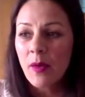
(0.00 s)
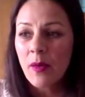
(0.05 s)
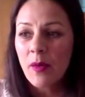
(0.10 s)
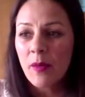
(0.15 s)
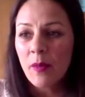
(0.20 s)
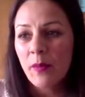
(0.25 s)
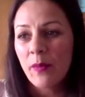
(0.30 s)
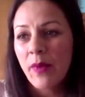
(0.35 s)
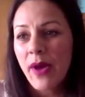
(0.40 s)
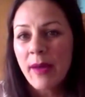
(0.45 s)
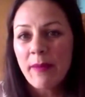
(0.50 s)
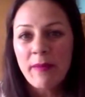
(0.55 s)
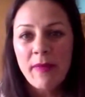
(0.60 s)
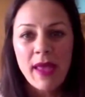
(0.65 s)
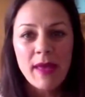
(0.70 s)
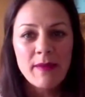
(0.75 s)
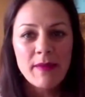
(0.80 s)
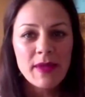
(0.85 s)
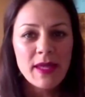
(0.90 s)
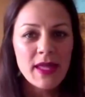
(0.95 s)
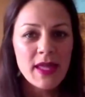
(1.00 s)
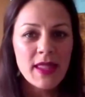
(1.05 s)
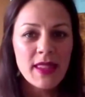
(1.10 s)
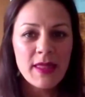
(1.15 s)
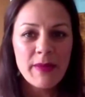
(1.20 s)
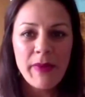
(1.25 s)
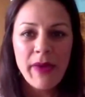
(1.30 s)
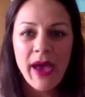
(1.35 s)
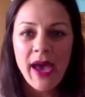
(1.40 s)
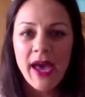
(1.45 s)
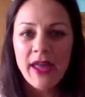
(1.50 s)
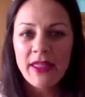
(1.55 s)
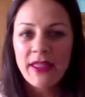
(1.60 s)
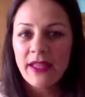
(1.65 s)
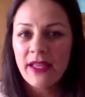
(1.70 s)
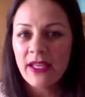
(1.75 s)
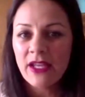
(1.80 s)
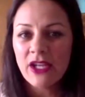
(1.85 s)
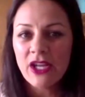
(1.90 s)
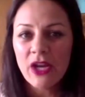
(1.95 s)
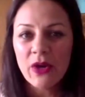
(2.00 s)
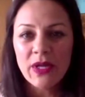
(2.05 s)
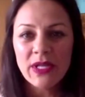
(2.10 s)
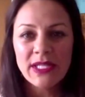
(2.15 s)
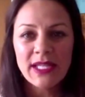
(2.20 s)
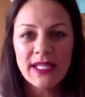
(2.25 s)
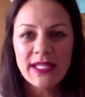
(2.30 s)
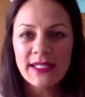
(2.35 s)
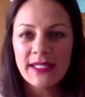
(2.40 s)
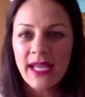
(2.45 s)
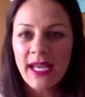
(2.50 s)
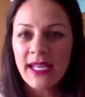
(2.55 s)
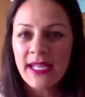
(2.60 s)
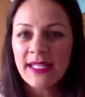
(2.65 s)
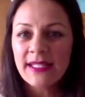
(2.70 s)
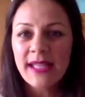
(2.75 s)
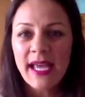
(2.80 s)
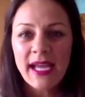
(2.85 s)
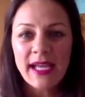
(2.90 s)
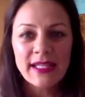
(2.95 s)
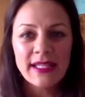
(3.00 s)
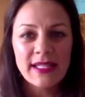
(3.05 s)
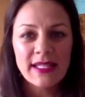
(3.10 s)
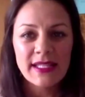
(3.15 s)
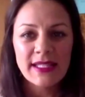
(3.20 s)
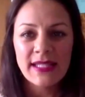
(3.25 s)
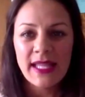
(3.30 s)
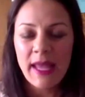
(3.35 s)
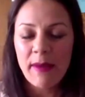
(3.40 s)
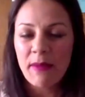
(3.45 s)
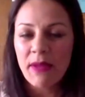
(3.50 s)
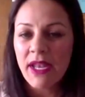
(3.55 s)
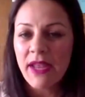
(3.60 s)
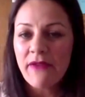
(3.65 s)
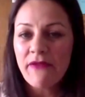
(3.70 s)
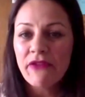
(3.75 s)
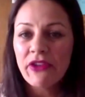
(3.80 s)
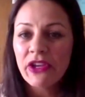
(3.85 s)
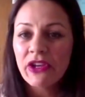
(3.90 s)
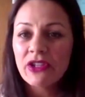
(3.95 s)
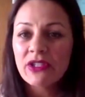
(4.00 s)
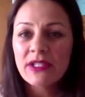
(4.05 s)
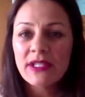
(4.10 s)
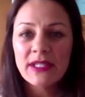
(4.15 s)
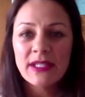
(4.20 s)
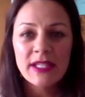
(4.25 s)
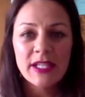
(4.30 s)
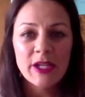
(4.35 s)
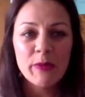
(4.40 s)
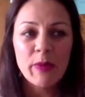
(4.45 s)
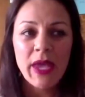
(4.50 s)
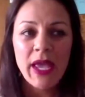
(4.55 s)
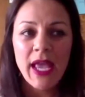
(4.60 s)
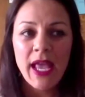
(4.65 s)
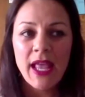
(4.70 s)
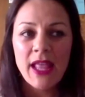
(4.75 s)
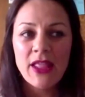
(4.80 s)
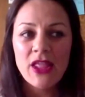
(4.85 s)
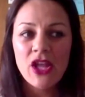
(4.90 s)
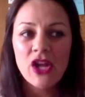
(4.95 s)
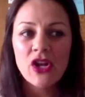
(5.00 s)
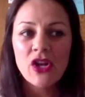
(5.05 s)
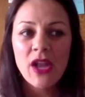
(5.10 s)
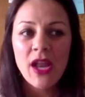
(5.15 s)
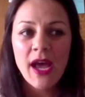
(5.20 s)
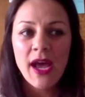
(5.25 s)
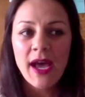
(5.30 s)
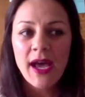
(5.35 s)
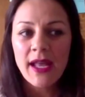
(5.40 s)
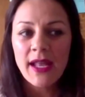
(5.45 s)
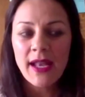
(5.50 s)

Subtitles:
but maybe the path, you know, it's not exactly the same, and it veers a little bit, and they're not,